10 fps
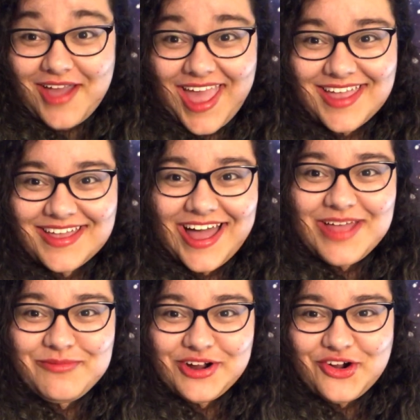Okay,
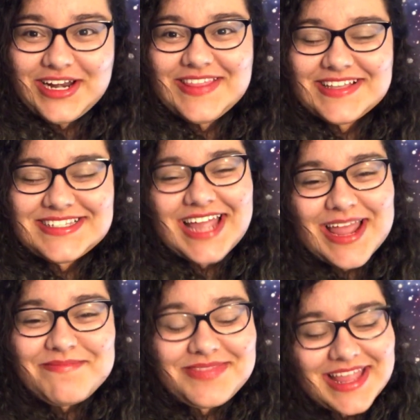I'm recording this
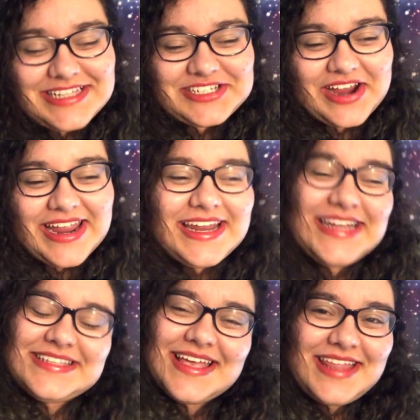time. That's
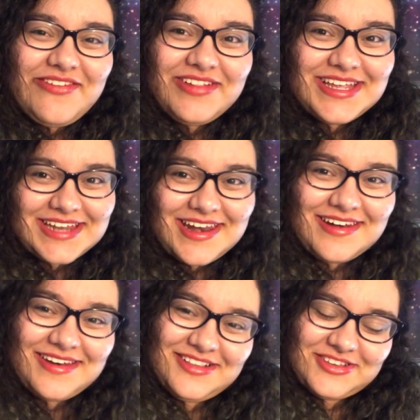great, because I definitely
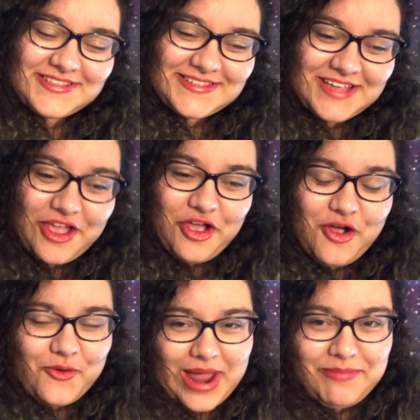didn't just
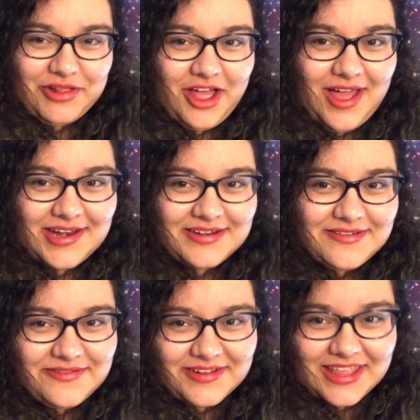ramble
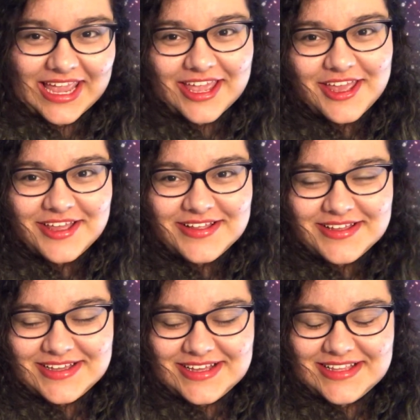on for like
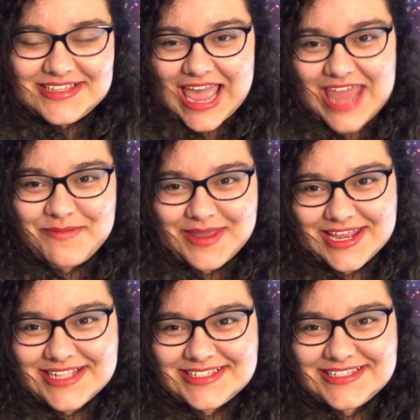10
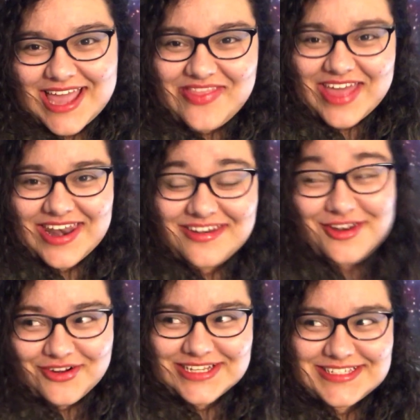minutes and
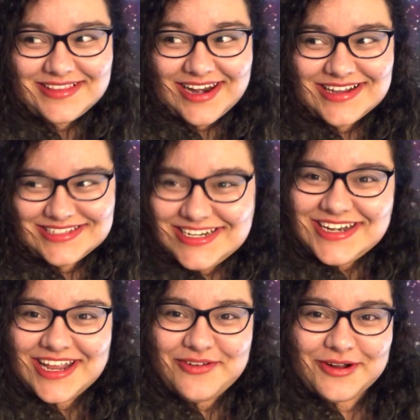then notice that I
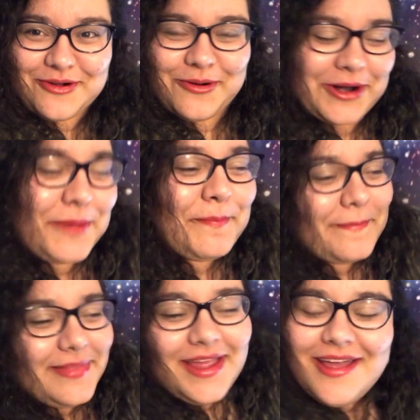didn't hit record.
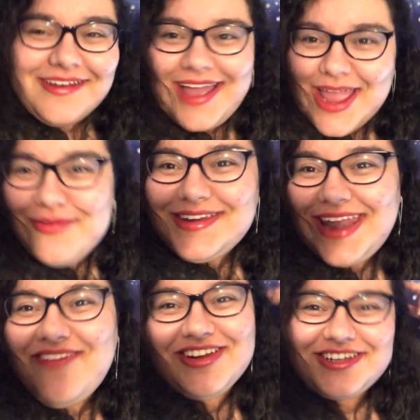I
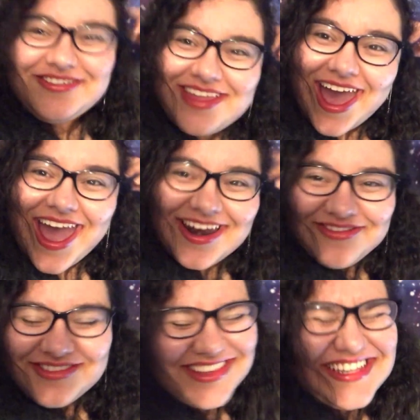would never do
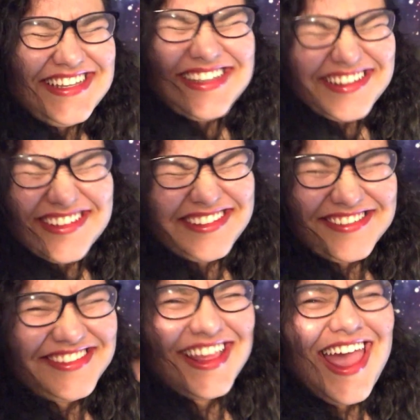that.
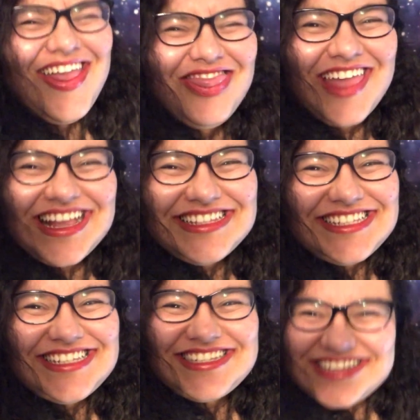
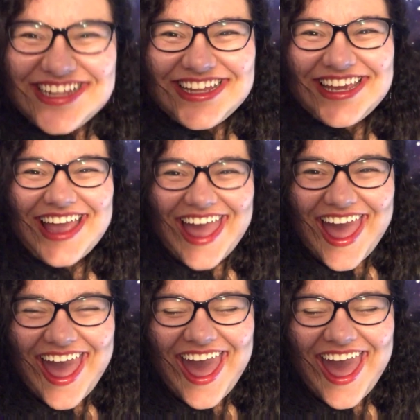That's silly.